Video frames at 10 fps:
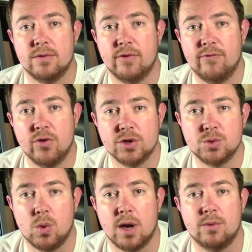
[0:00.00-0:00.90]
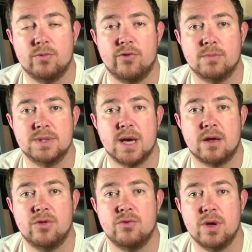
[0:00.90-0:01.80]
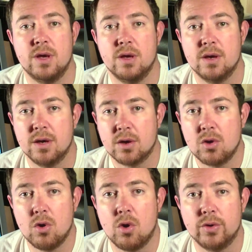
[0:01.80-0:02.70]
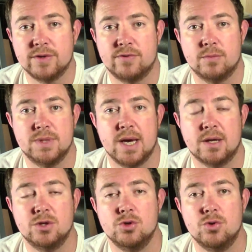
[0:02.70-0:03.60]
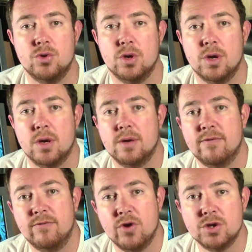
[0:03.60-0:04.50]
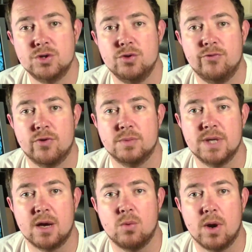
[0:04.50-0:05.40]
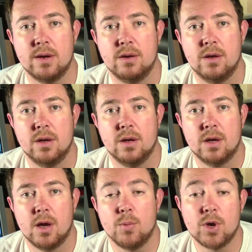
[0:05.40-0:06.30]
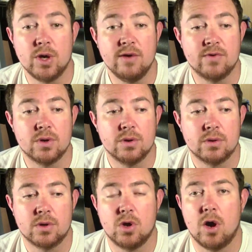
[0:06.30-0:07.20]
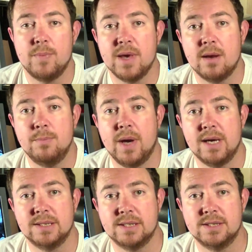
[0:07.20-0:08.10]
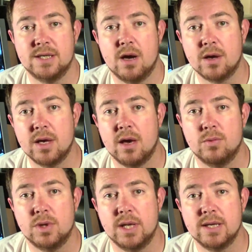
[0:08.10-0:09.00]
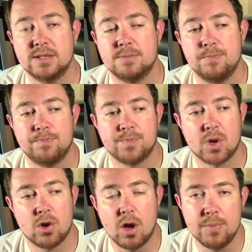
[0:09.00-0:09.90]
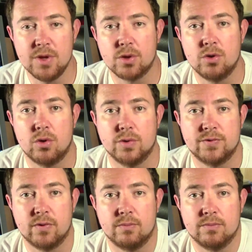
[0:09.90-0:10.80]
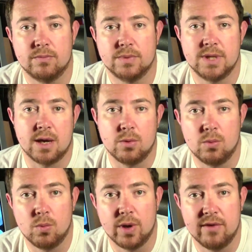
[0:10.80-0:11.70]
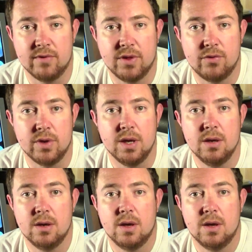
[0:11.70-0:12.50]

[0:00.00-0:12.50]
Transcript: the verse 1 from take 3, chorus from take 2, verse 2 from take 1, and we could even copy and paste and say, okay, well, let's copy the chorus from take whatever, 3,